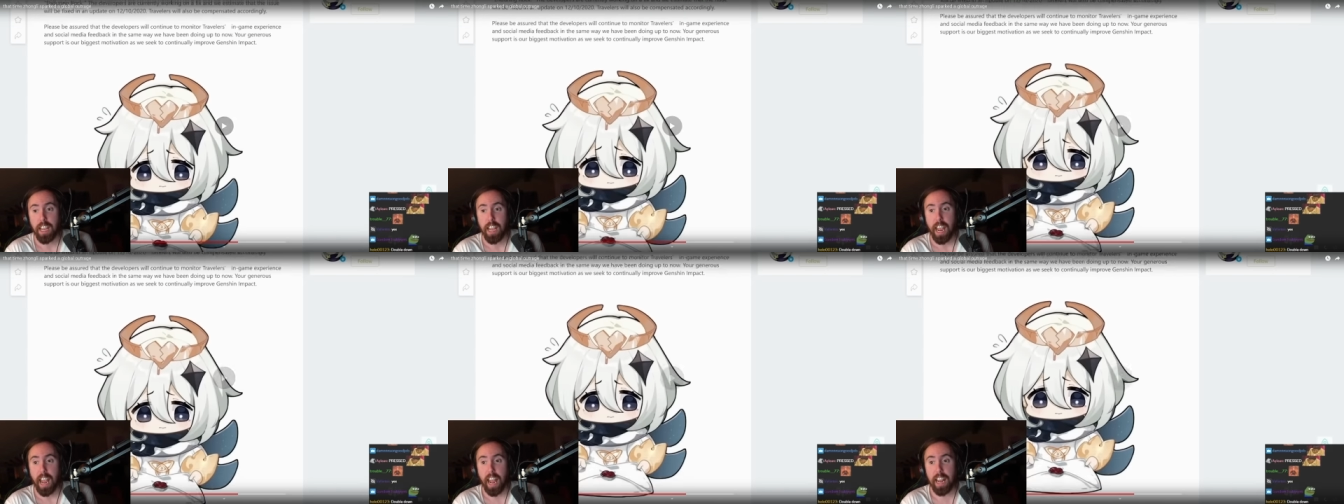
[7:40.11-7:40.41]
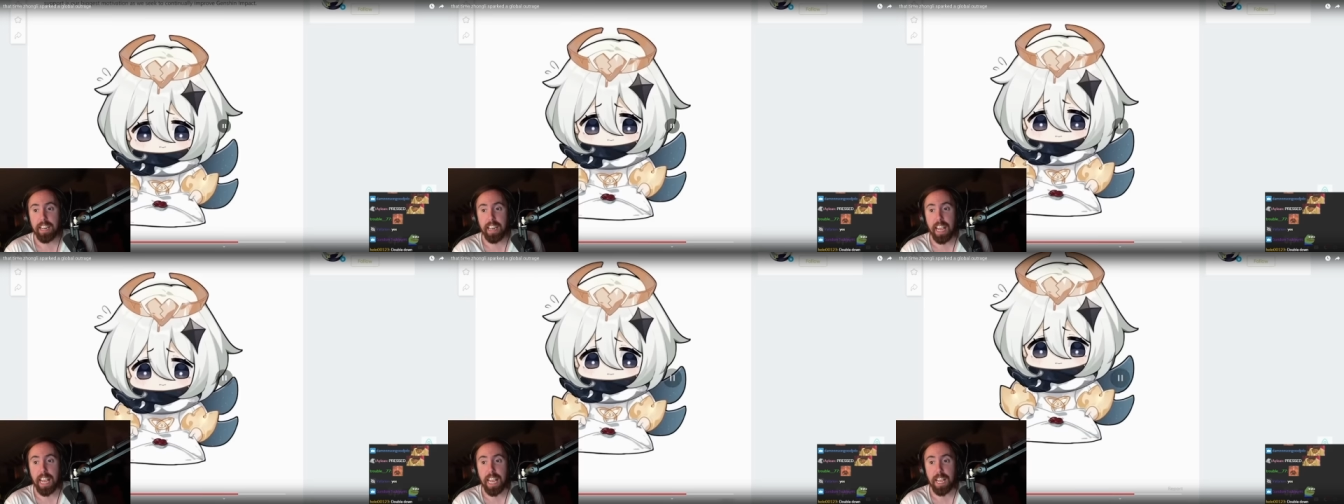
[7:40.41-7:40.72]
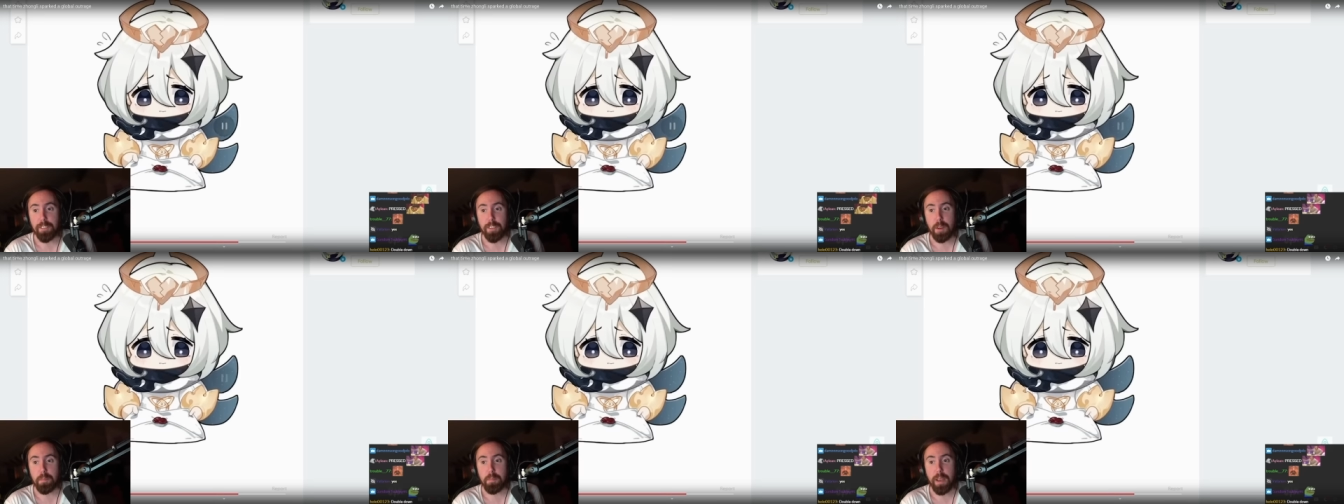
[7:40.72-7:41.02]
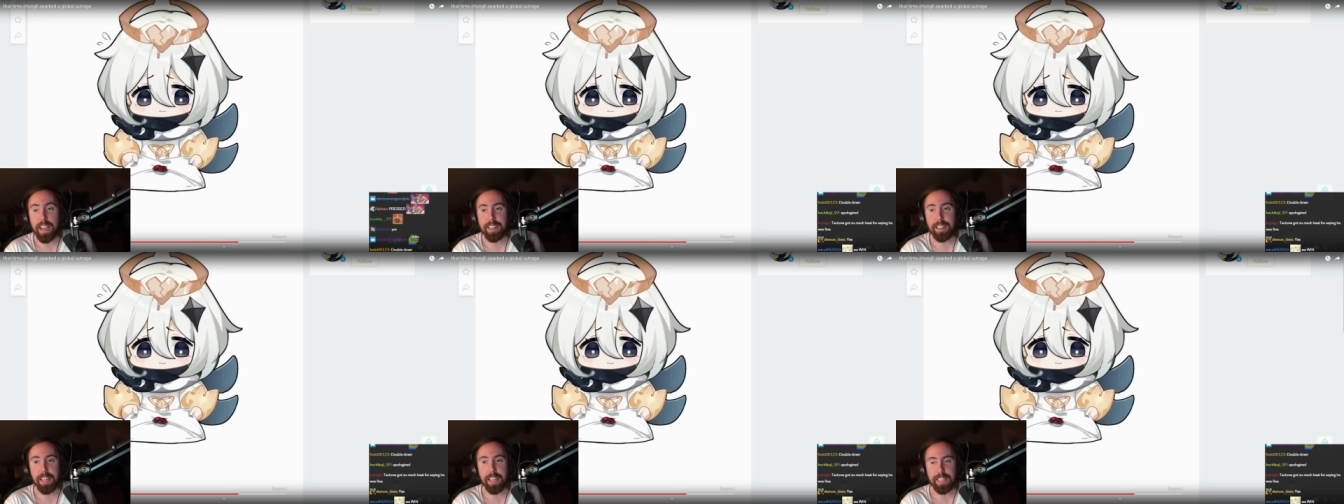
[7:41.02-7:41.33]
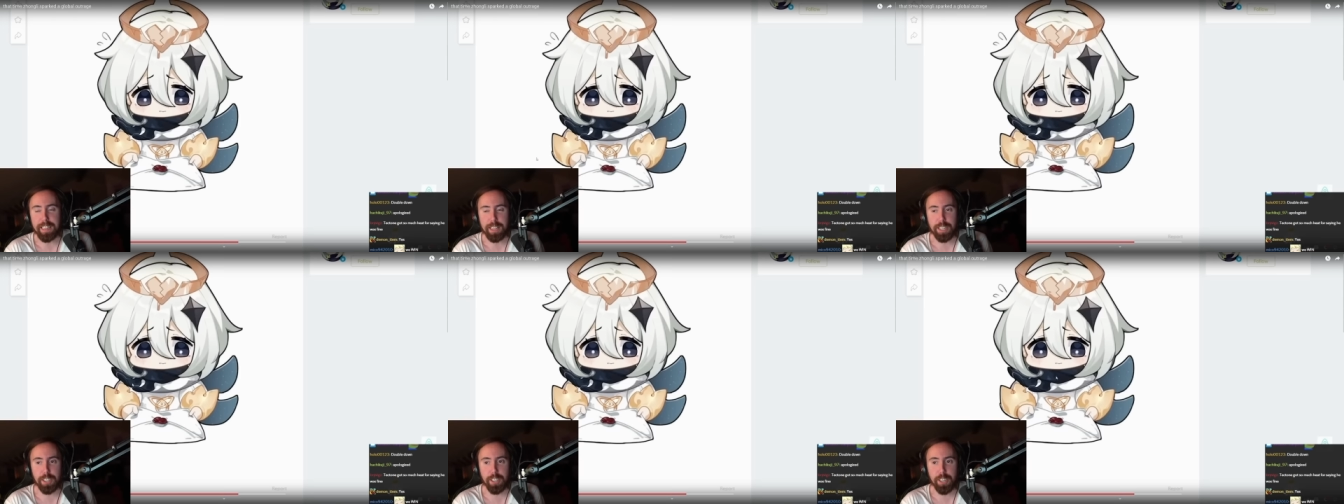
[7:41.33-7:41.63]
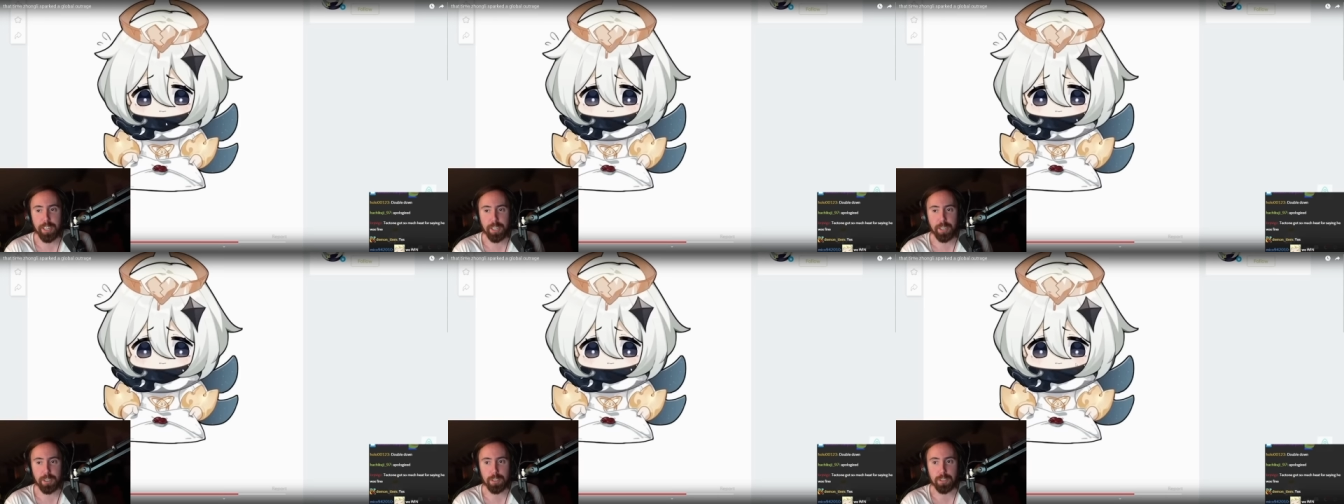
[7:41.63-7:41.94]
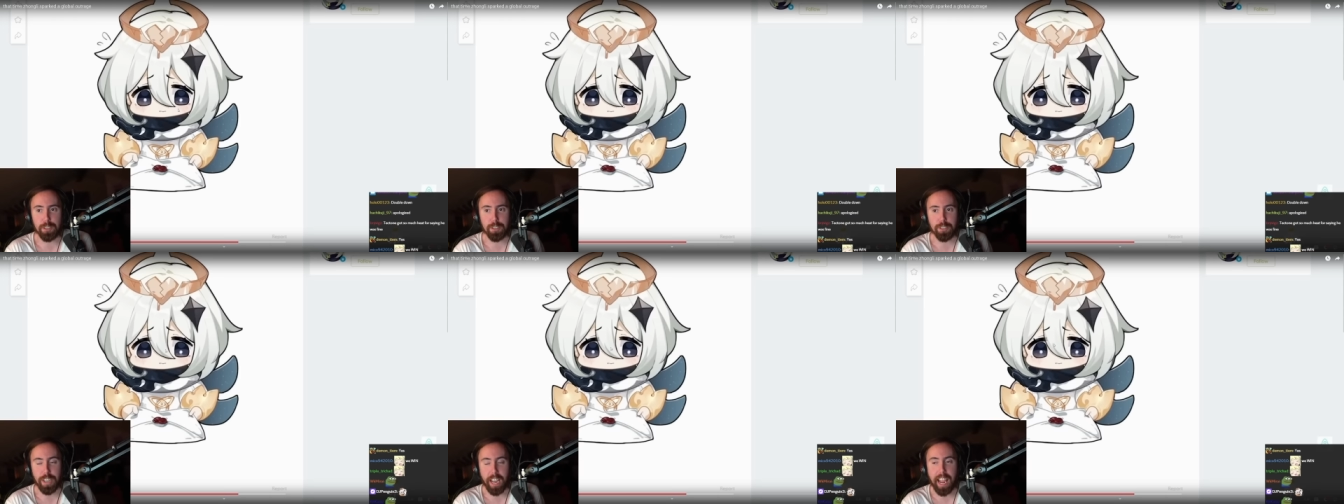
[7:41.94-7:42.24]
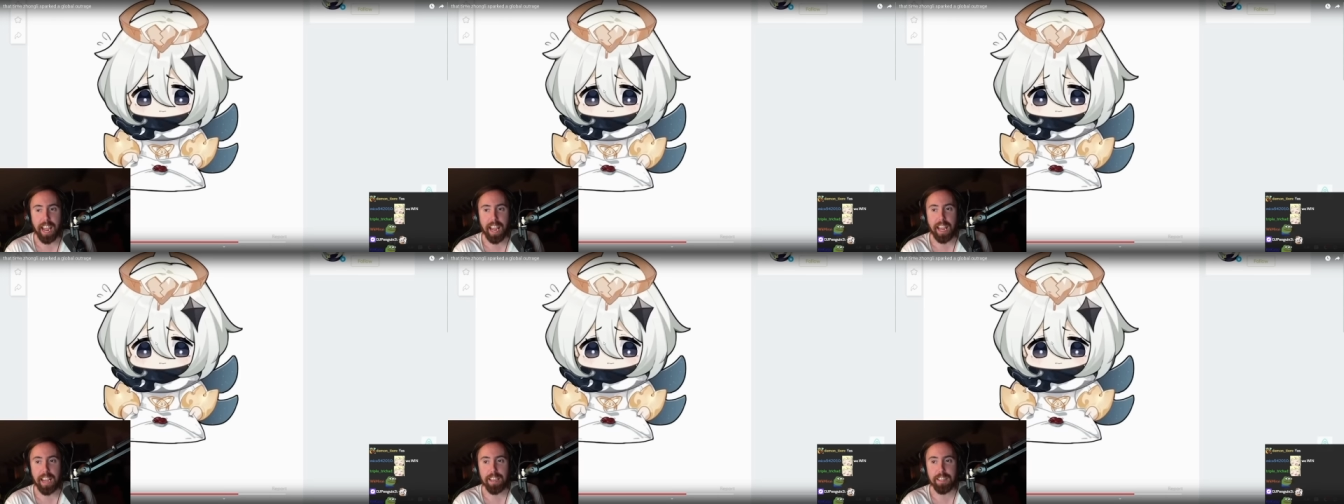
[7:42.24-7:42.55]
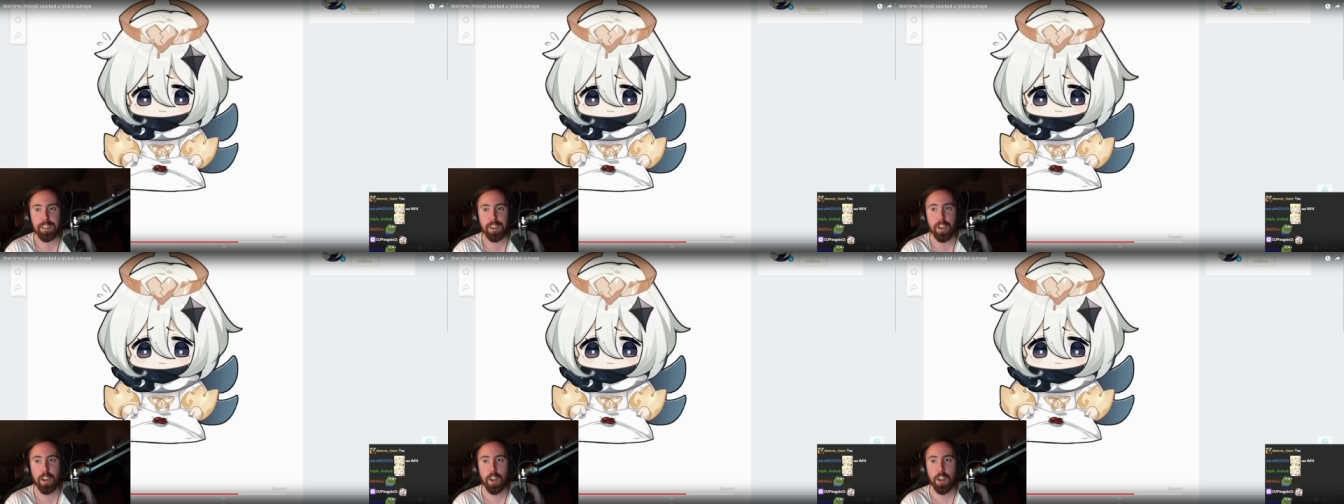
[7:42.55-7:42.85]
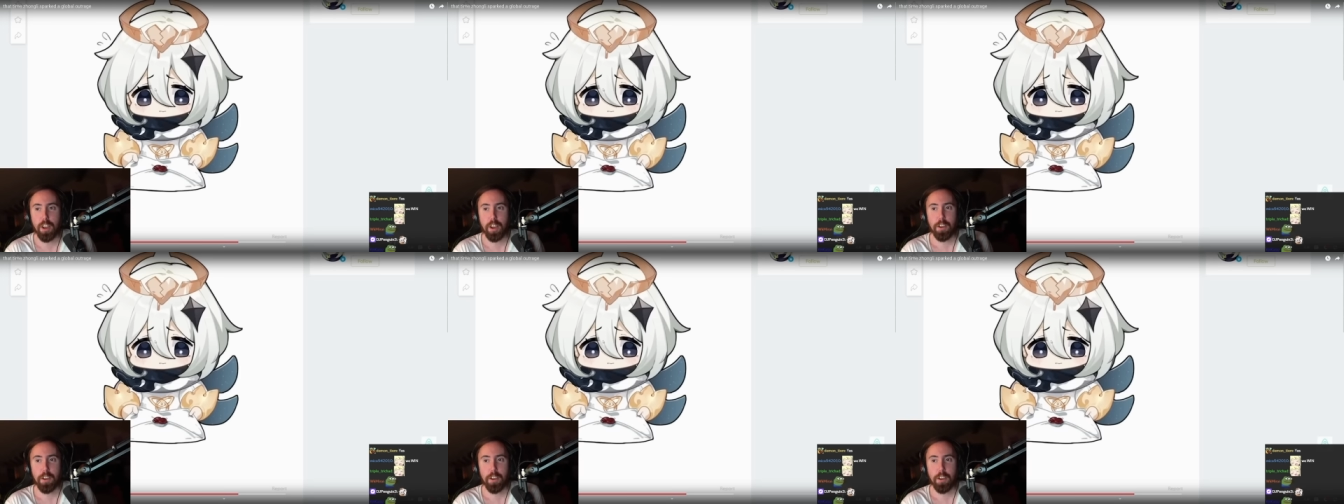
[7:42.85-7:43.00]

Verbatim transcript: and they even made like the little sad